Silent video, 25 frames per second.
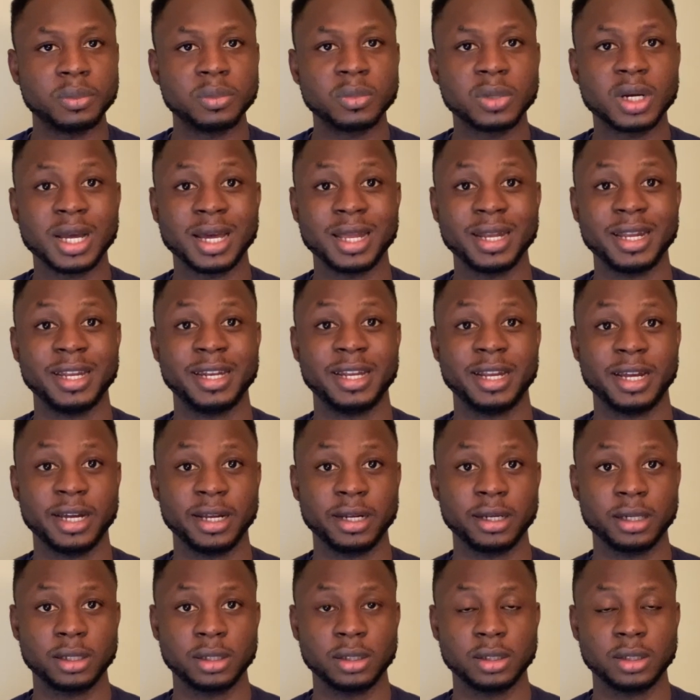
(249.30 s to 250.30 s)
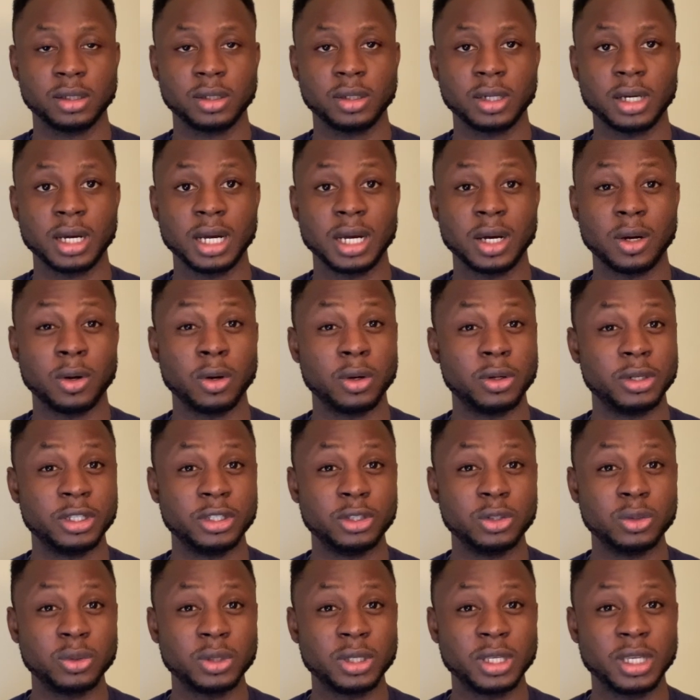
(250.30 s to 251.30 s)
Canada or the
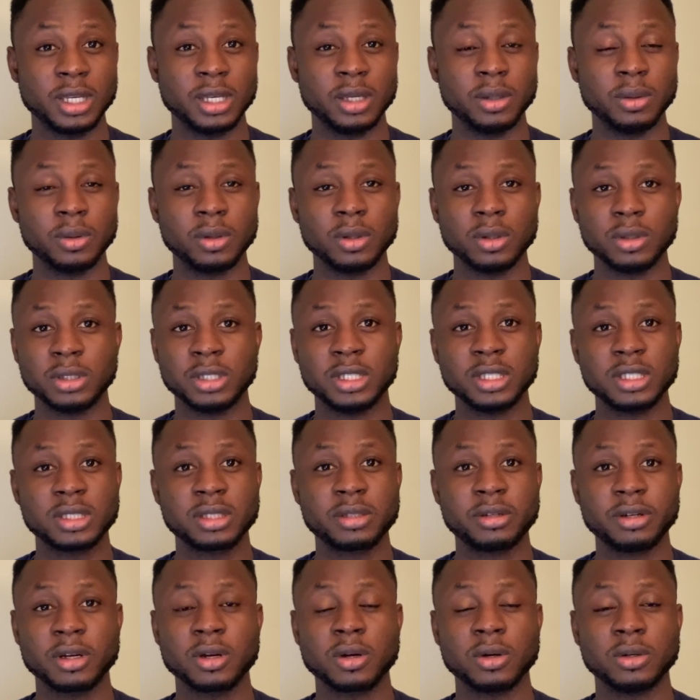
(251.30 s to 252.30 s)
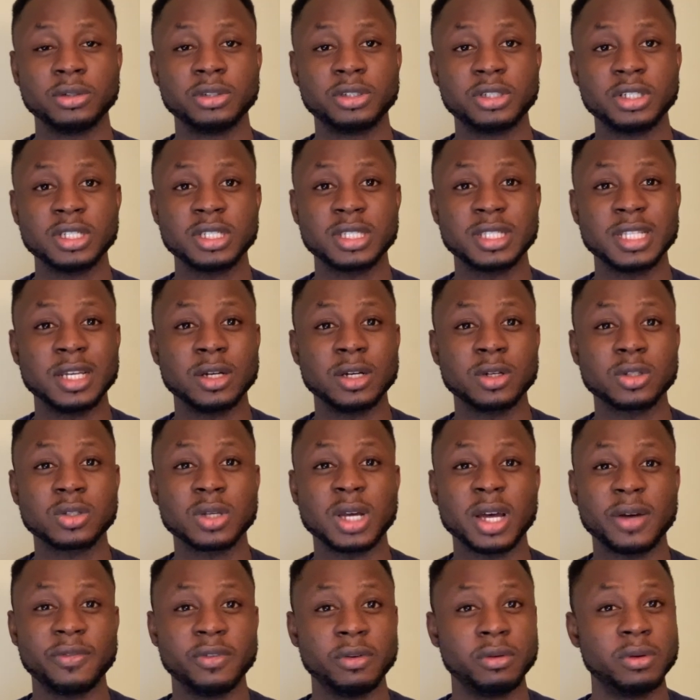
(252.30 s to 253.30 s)
UK. These three countries, they also
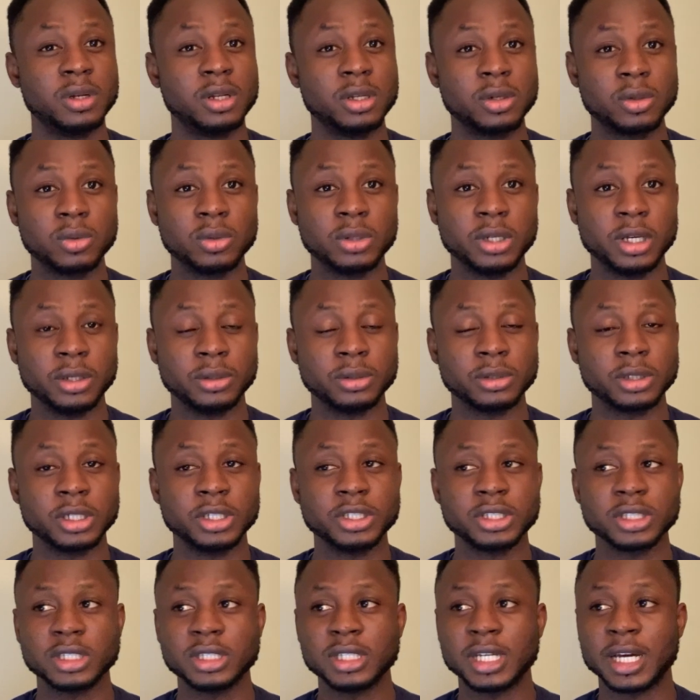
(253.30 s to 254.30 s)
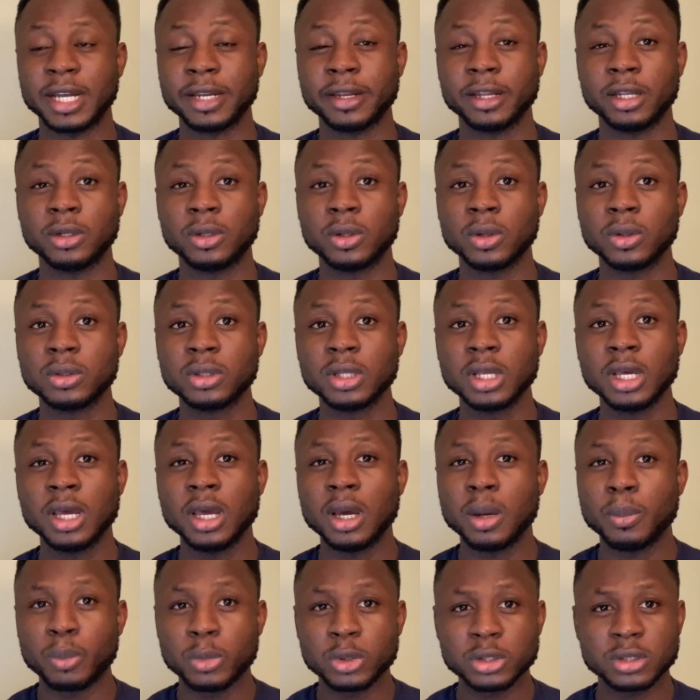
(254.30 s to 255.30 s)
have a really good education, and
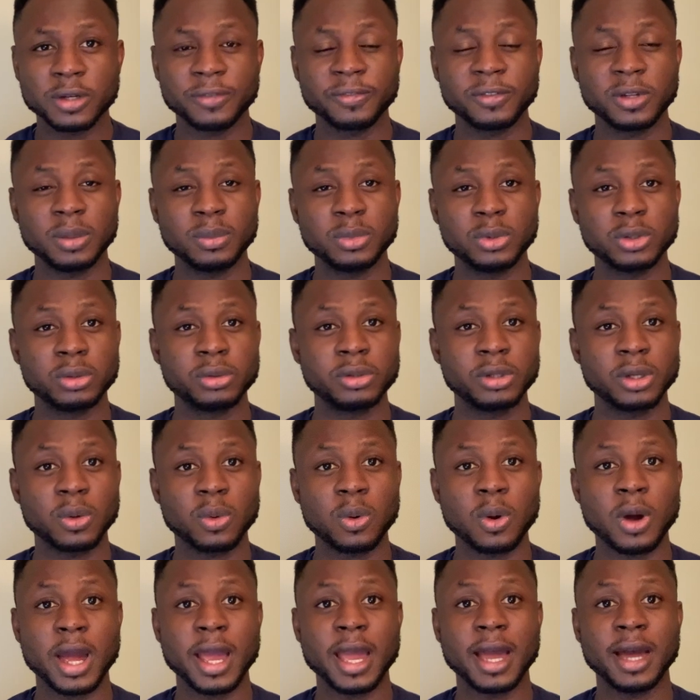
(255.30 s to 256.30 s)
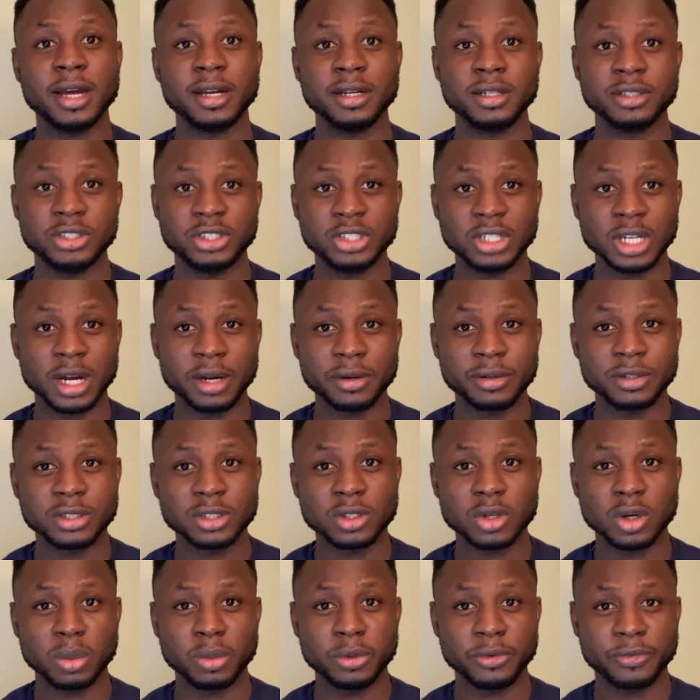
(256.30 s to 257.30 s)
most of them don't require GRE
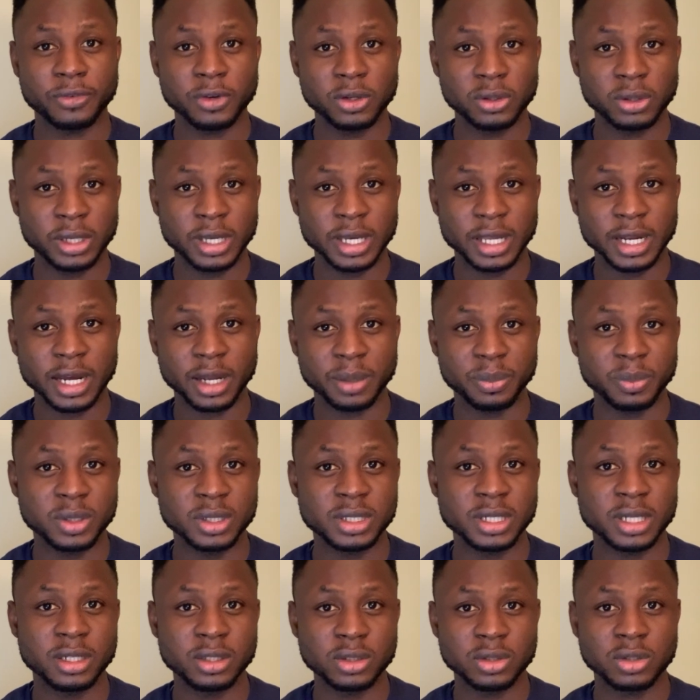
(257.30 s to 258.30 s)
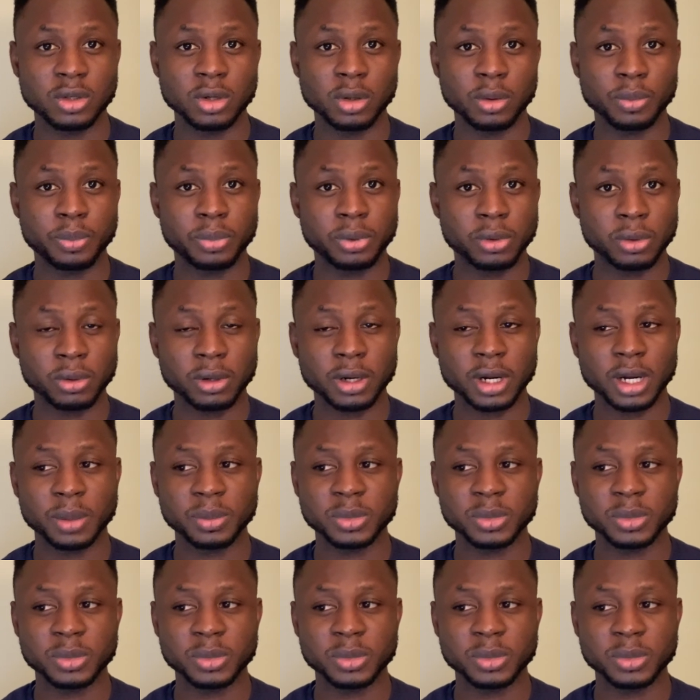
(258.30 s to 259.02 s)
score before you get admitted into your program.